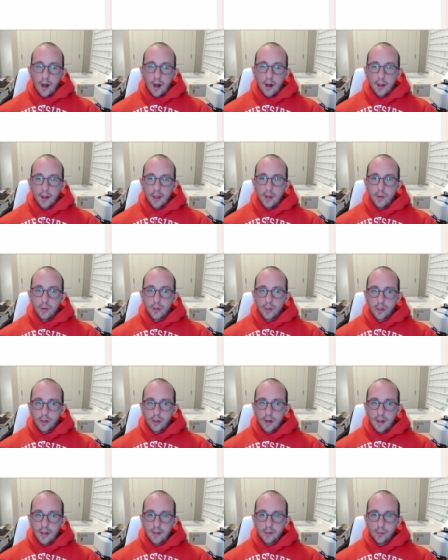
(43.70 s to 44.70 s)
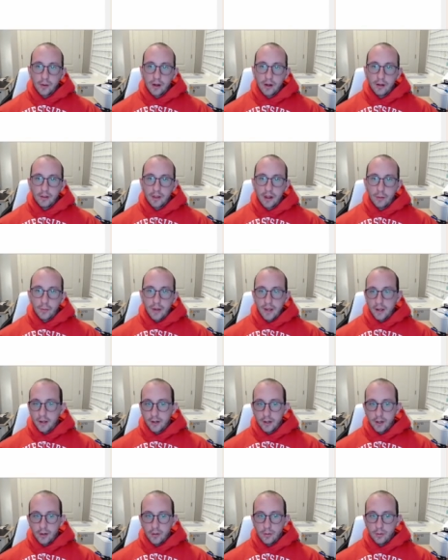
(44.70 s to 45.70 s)
user as well that we
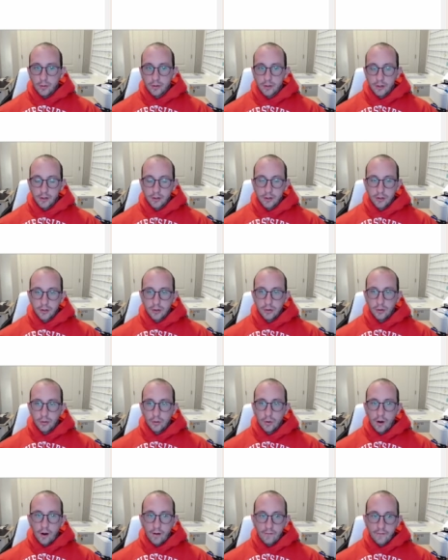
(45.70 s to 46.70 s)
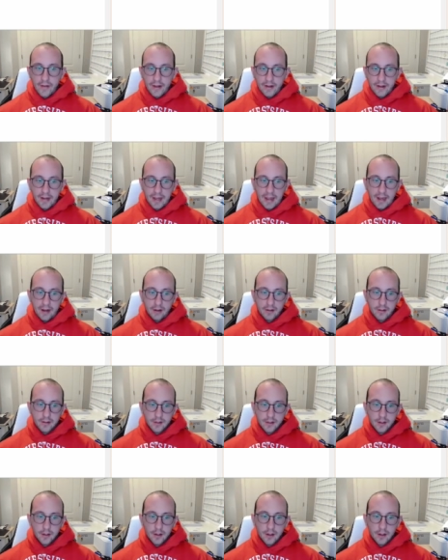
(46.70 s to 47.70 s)
can use to authenticate.